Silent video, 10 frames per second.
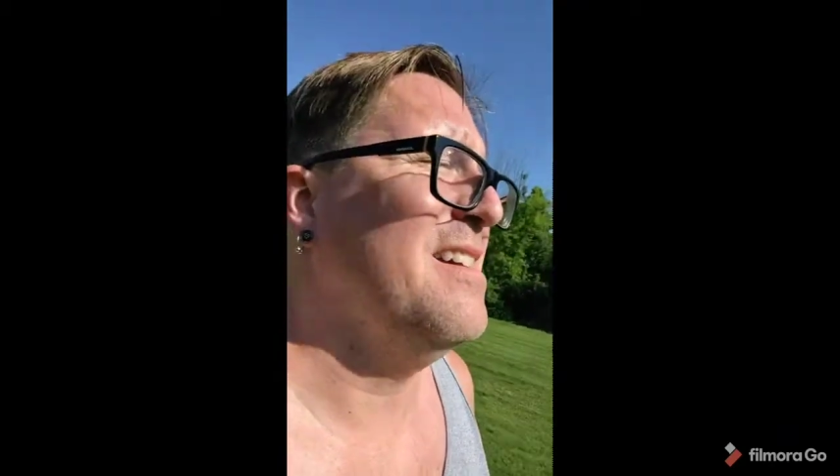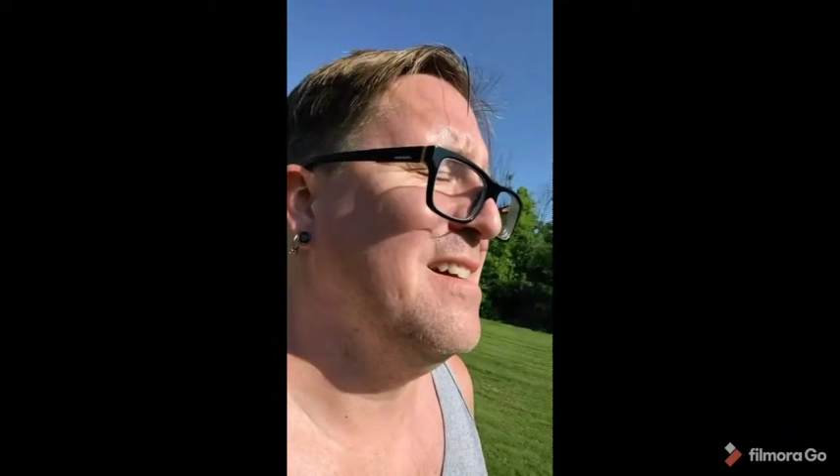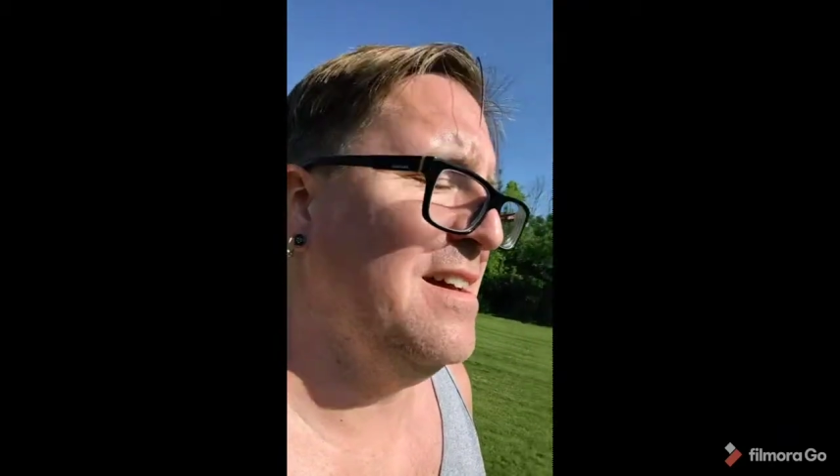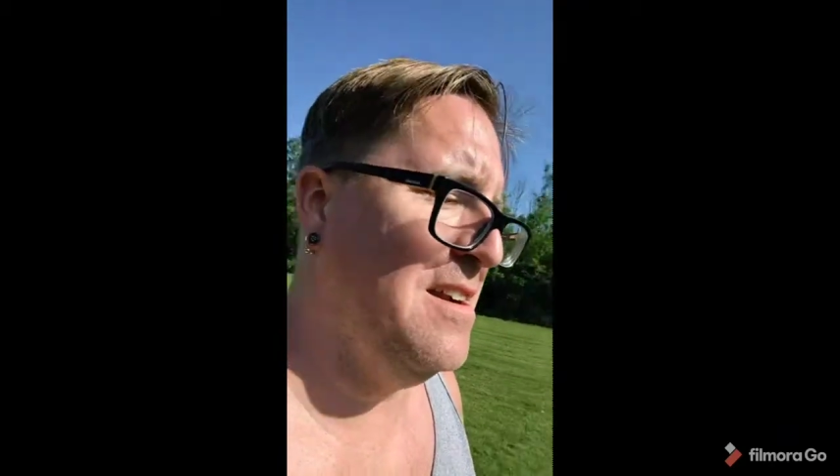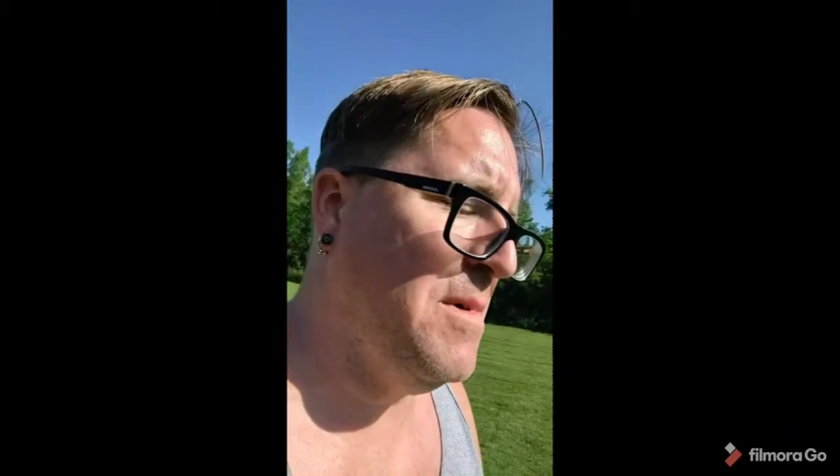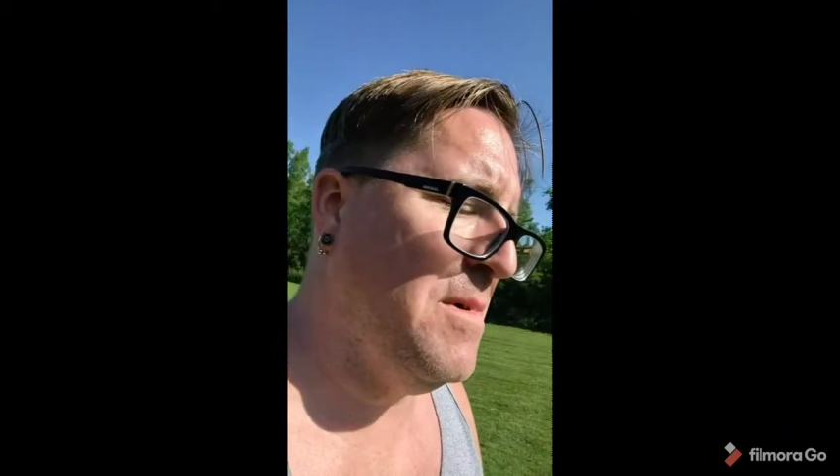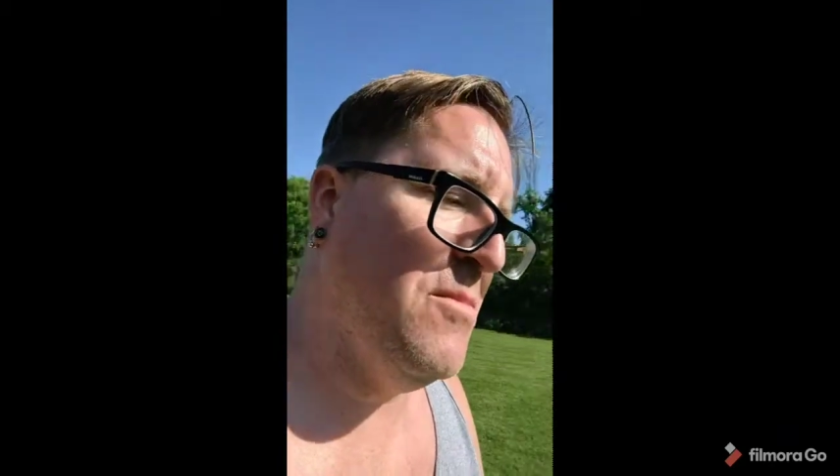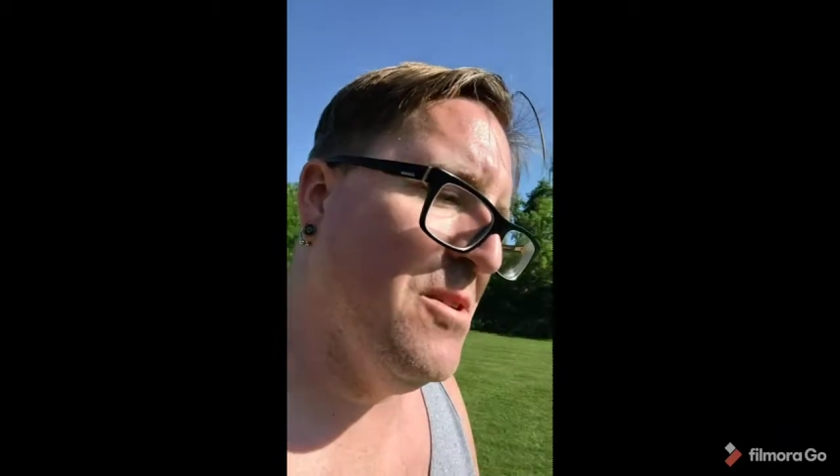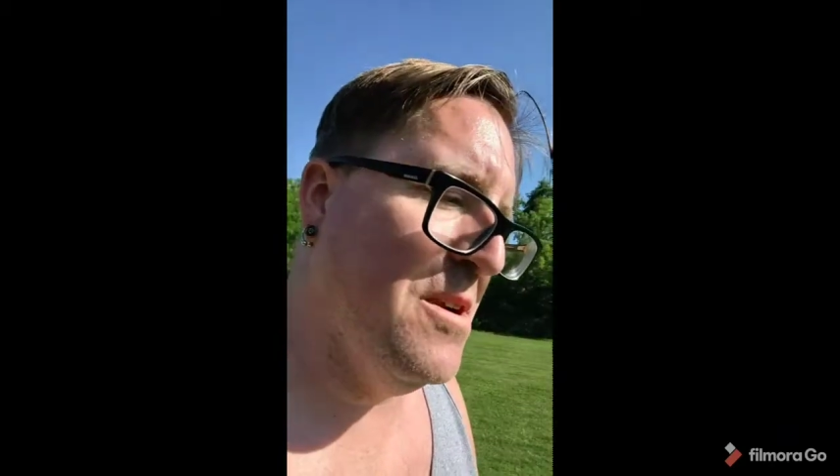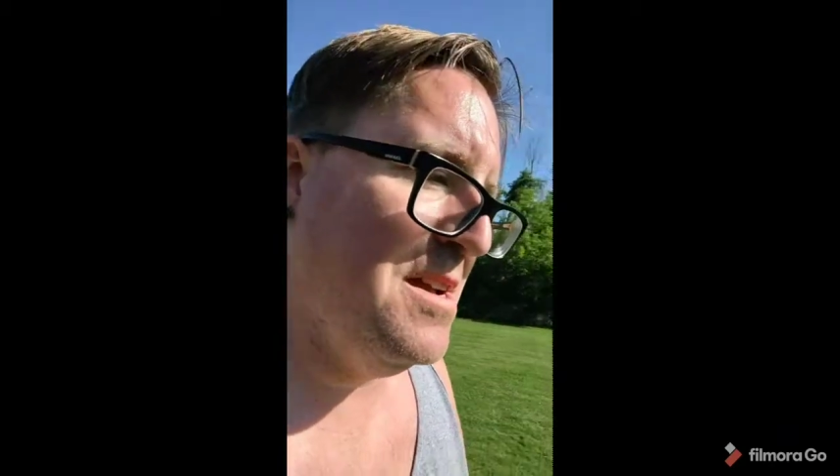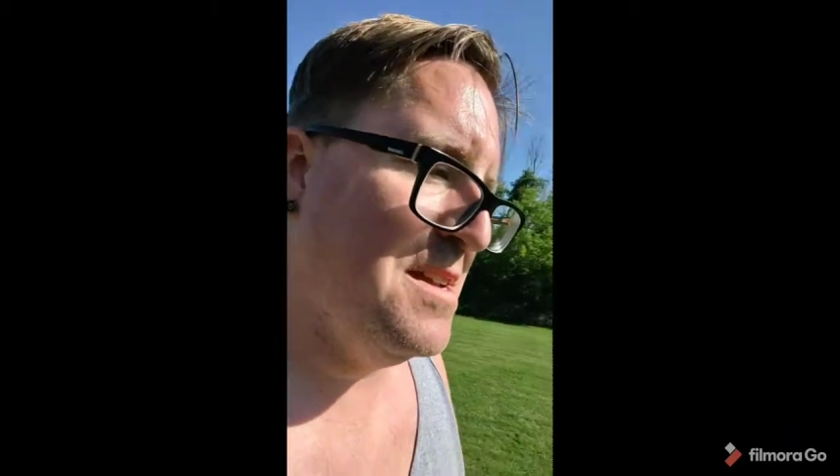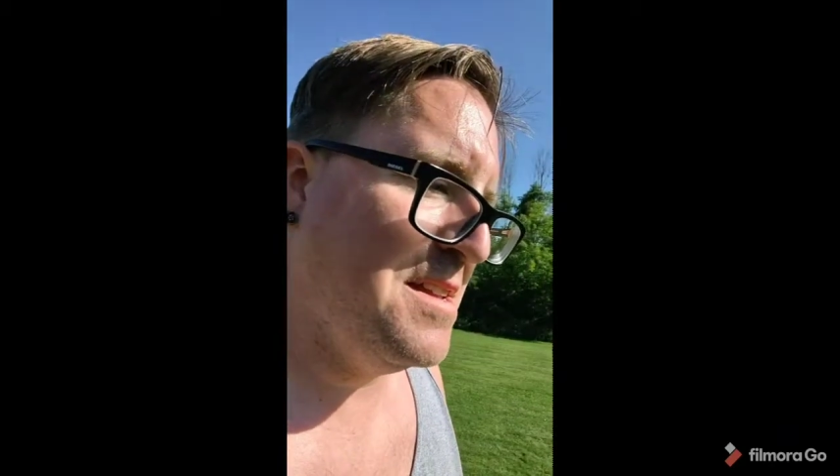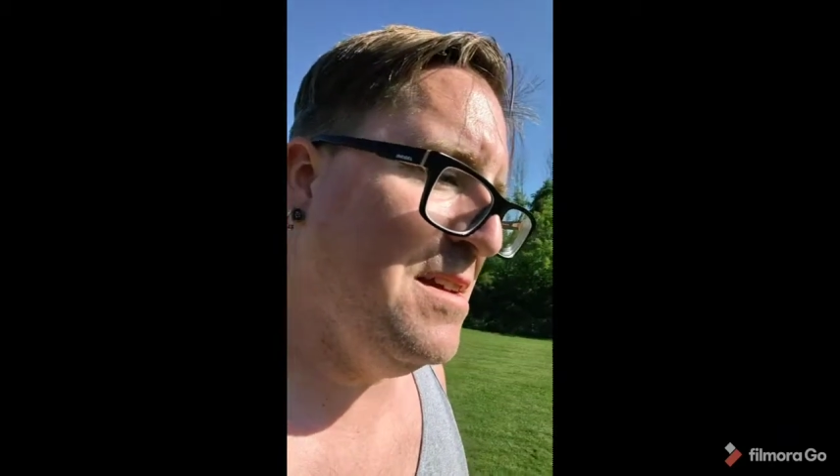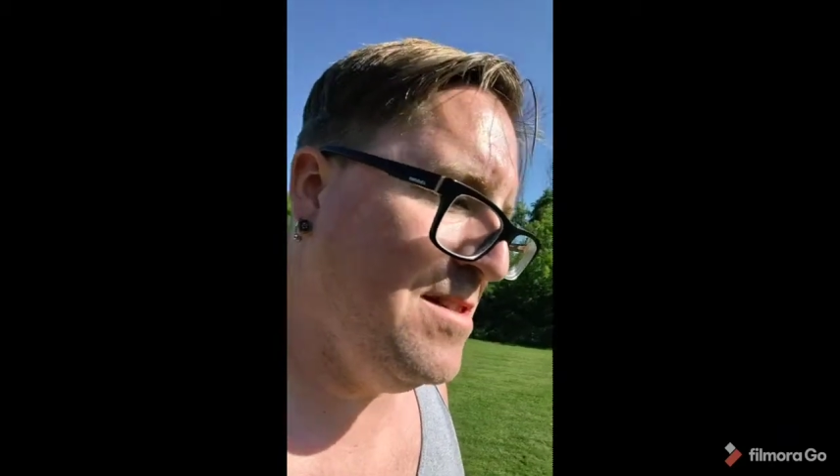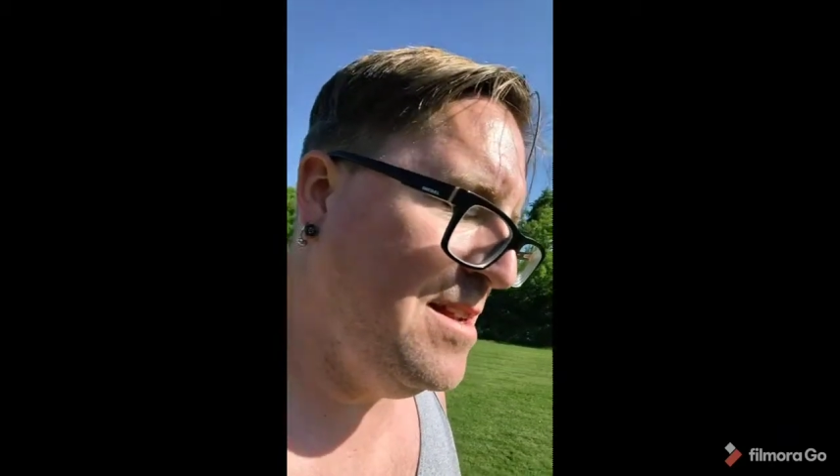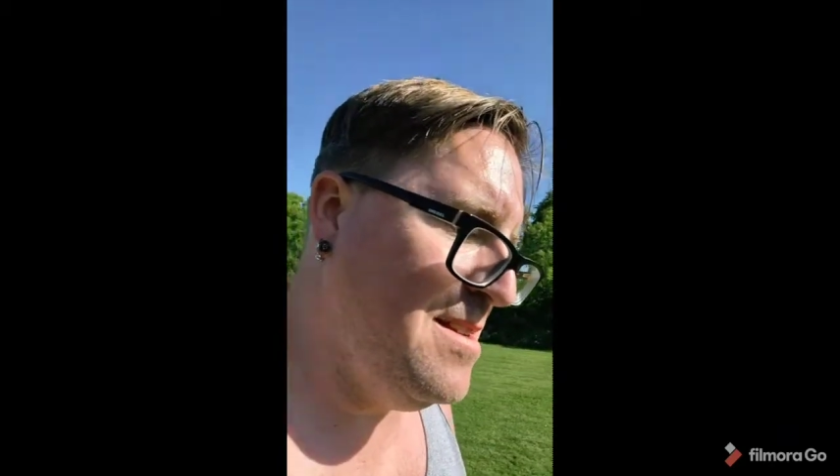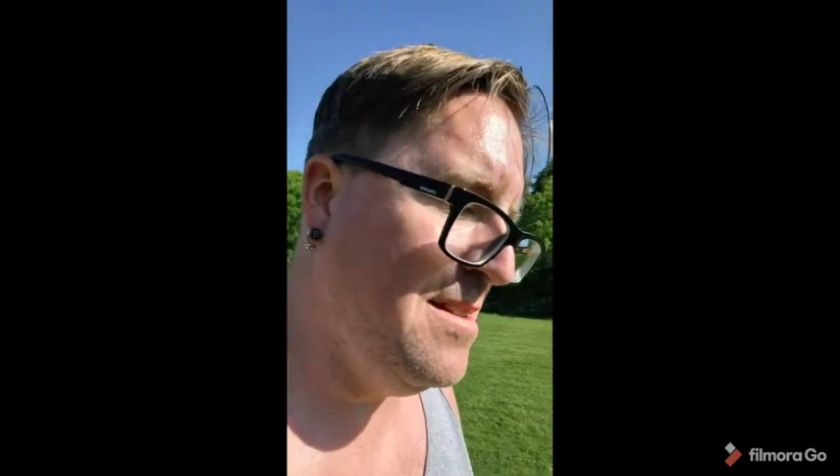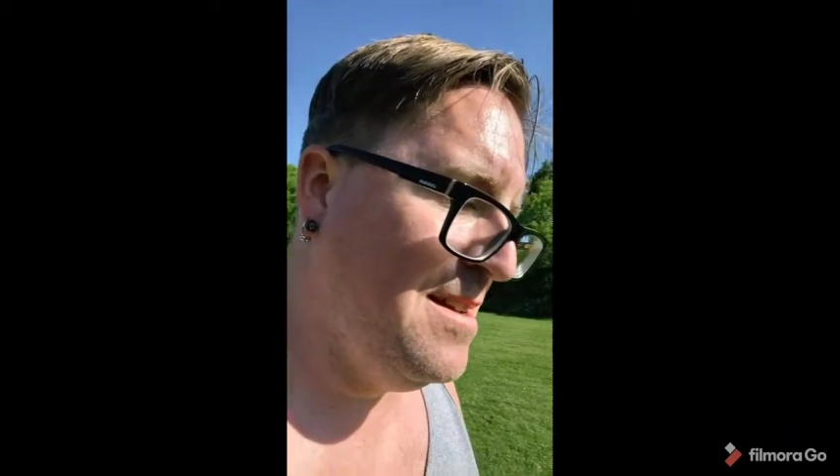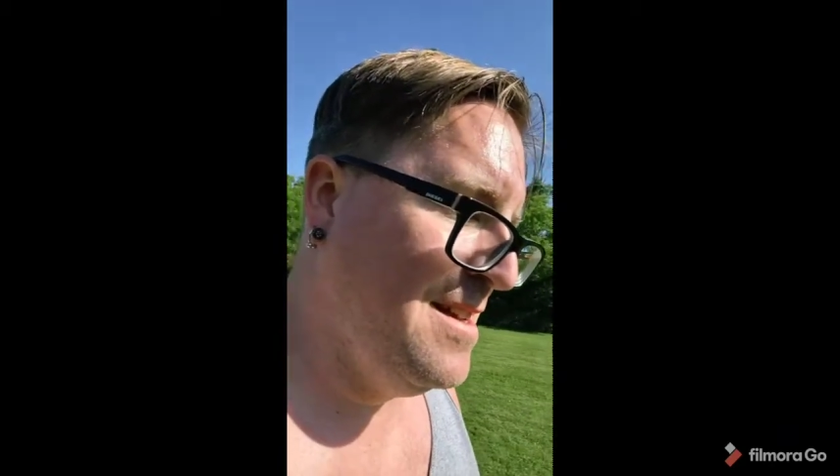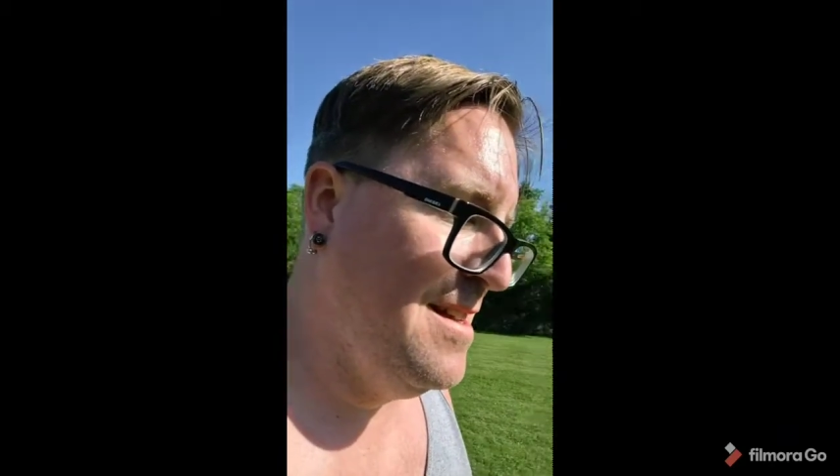and i remember giving in